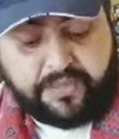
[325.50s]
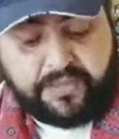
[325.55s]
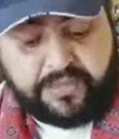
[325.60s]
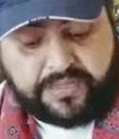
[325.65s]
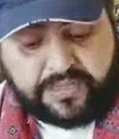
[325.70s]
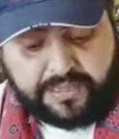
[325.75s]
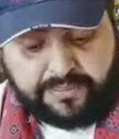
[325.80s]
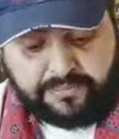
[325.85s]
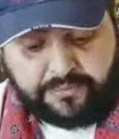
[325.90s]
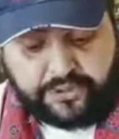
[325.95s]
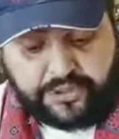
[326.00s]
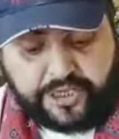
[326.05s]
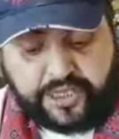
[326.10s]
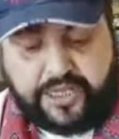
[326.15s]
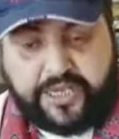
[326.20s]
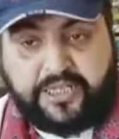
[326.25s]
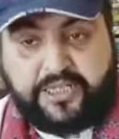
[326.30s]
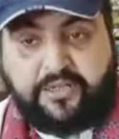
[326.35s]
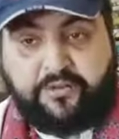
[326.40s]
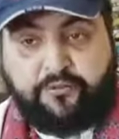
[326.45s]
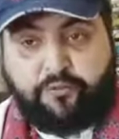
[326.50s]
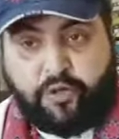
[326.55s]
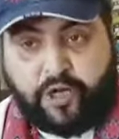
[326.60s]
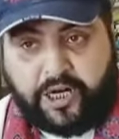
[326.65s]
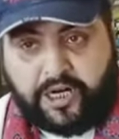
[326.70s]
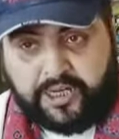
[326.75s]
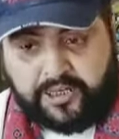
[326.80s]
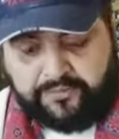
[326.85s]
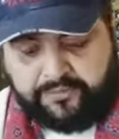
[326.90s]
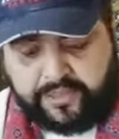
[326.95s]
Some say the
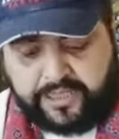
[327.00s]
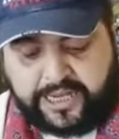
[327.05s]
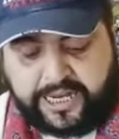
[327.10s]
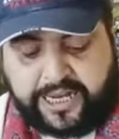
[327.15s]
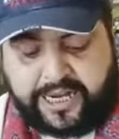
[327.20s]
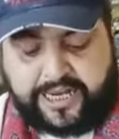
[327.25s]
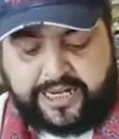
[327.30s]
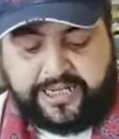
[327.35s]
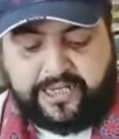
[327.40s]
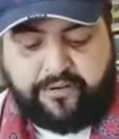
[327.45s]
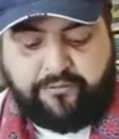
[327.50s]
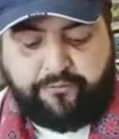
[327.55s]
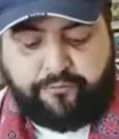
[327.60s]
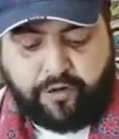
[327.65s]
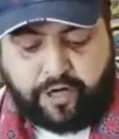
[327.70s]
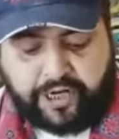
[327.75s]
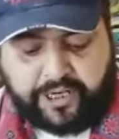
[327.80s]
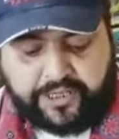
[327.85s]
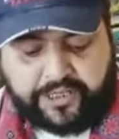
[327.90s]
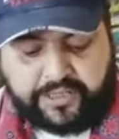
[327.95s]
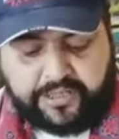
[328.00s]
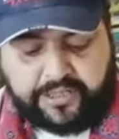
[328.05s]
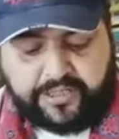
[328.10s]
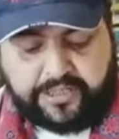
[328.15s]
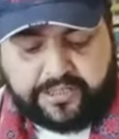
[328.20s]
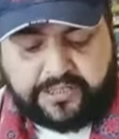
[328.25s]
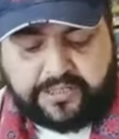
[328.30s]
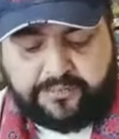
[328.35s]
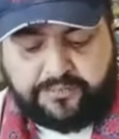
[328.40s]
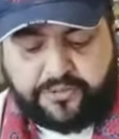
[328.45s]
world will end in fire.
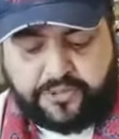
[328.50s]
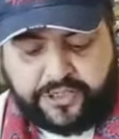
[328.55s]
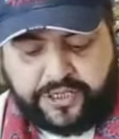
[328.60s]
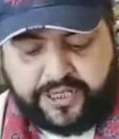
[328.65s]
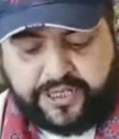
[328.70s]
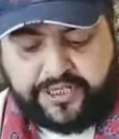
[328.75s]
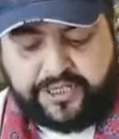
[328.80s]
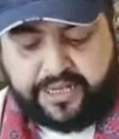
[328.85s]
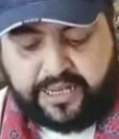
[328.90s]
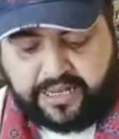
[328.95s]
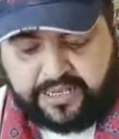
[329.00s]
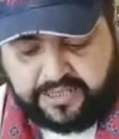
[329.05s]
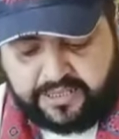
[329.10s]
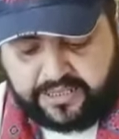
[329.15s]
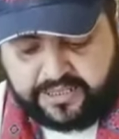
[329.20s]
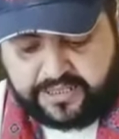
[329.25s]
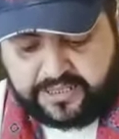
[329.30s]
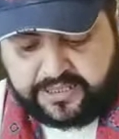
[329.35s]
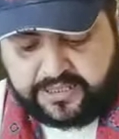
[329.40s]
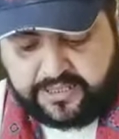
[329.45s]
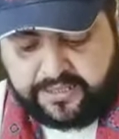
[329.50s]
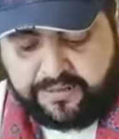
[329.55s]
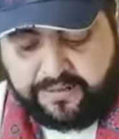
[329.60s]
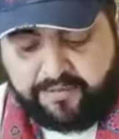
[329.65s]
Some say in ice.